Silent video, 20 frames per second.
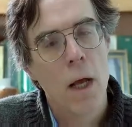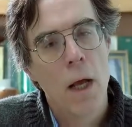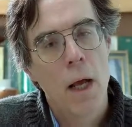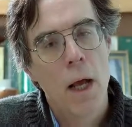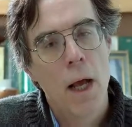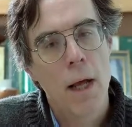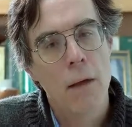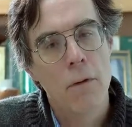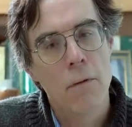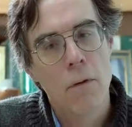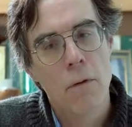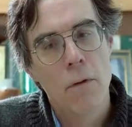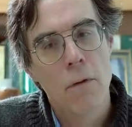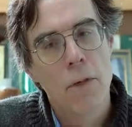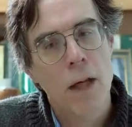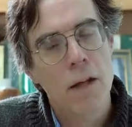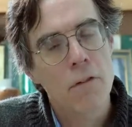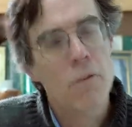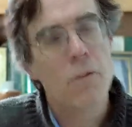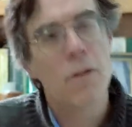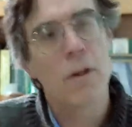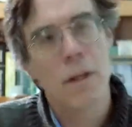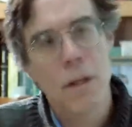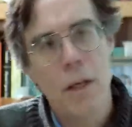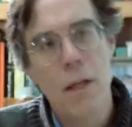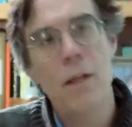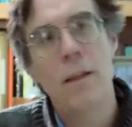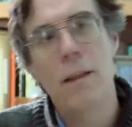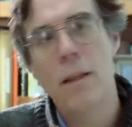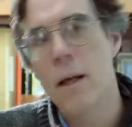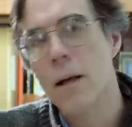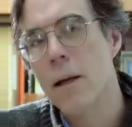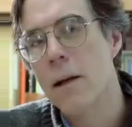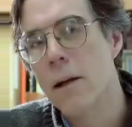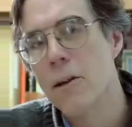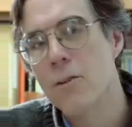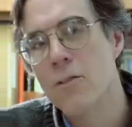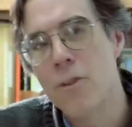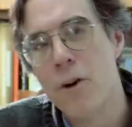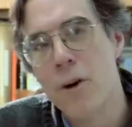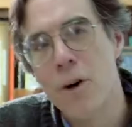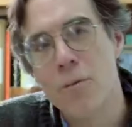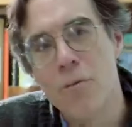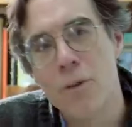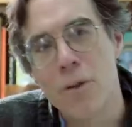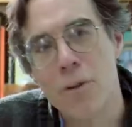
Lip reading: And that's the key thing I tell every